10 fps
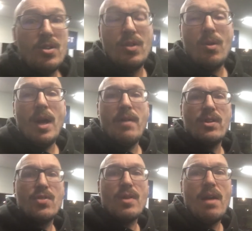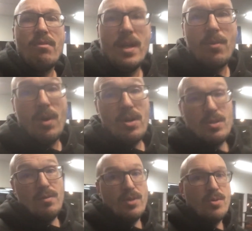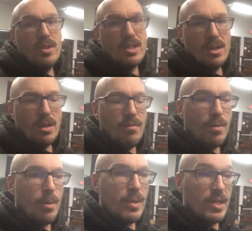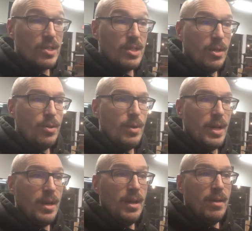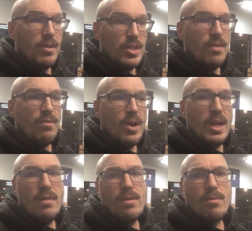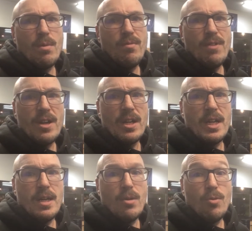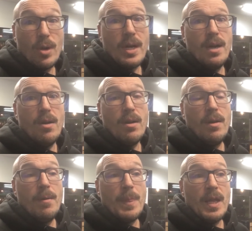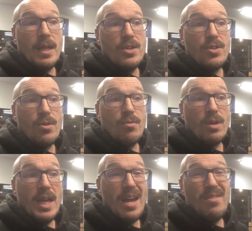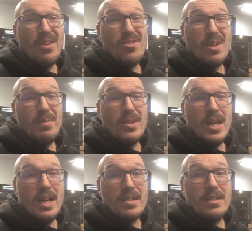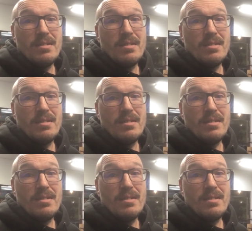So you don't have to travel anywhere. So if you're doing this in your living room, you can still do it. This is a very living room friendly workout, unless you're really heavy on jumping jacks.